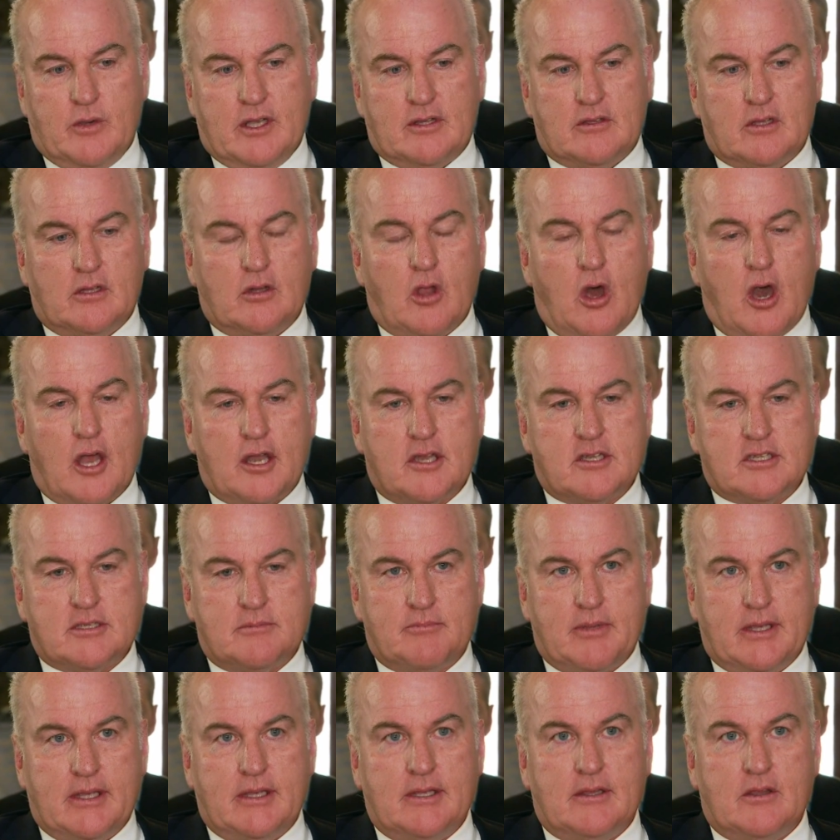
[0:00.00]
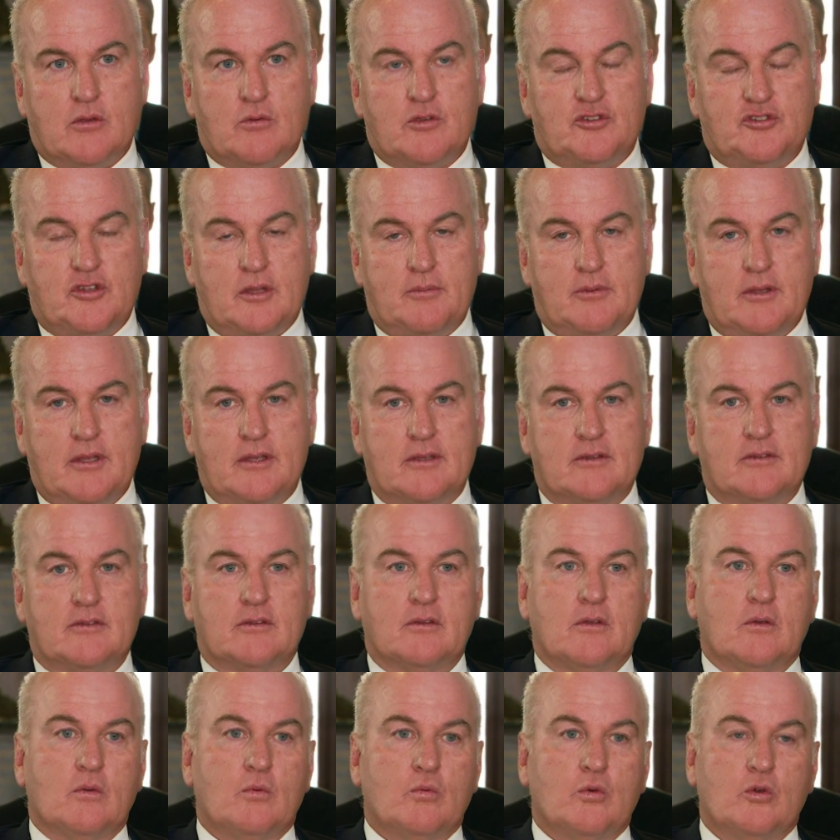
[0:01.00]
We're delighted to be the
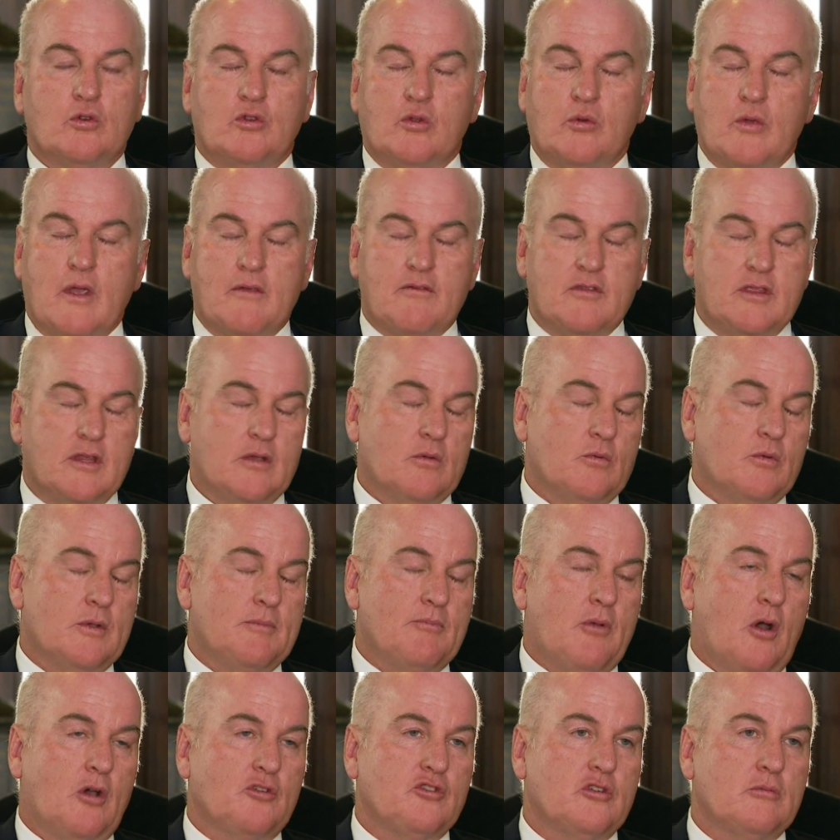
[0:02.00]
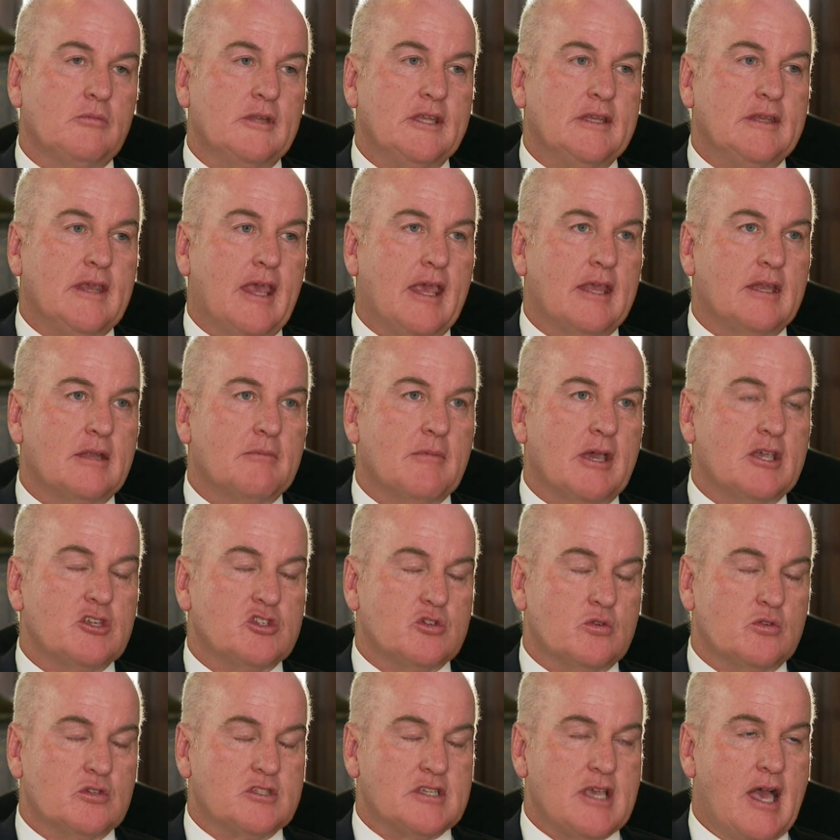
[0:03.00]
recipients. We'll do everything we possibly can to make
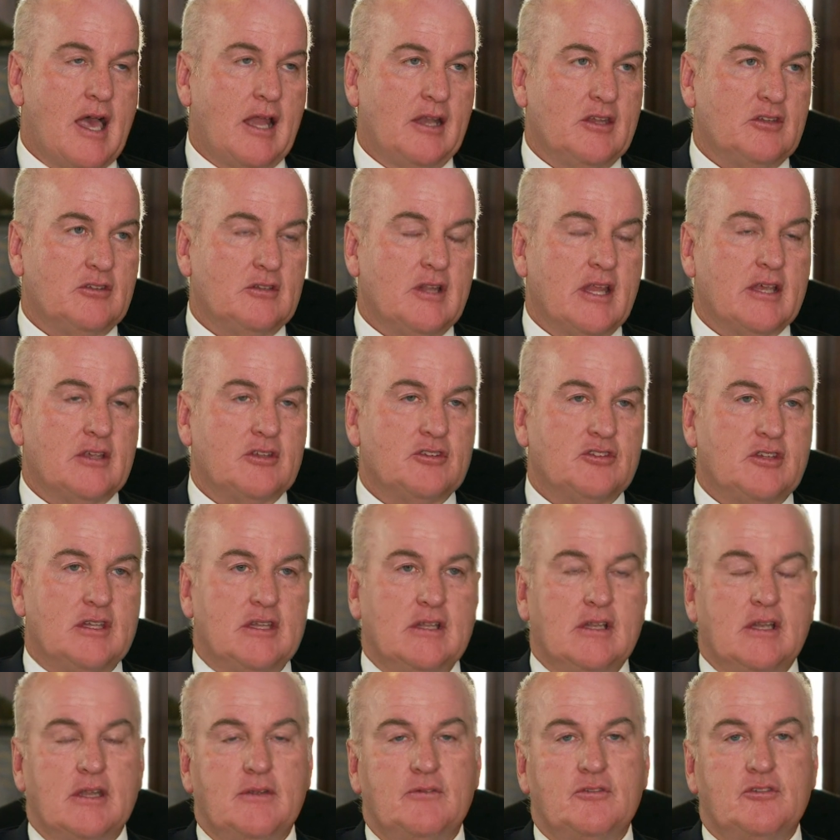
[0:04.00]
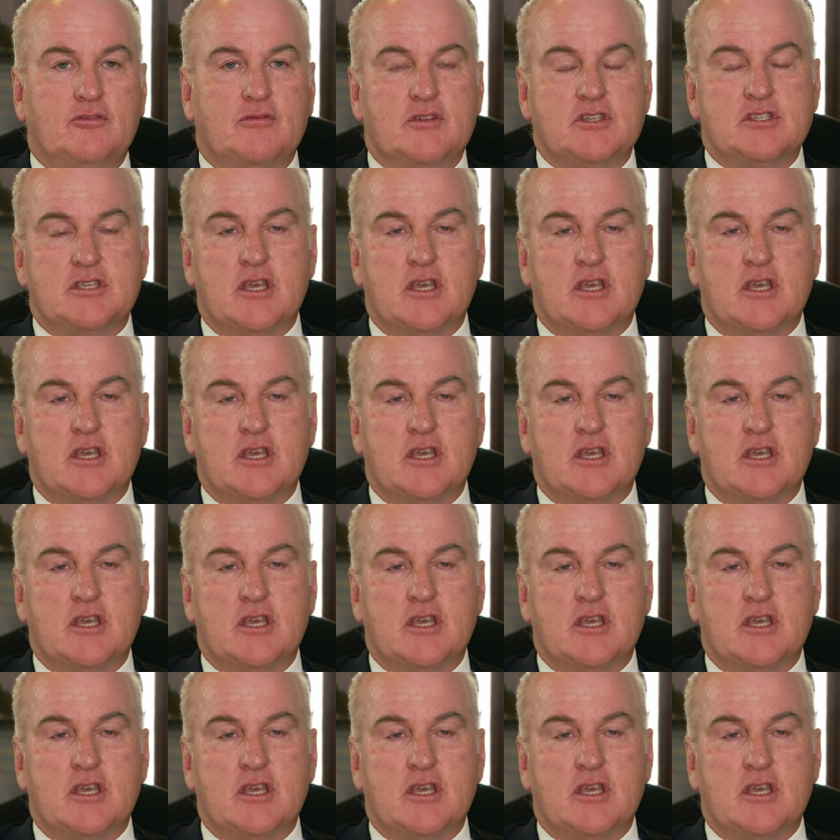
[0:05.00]
sure Charlie's legacy lives for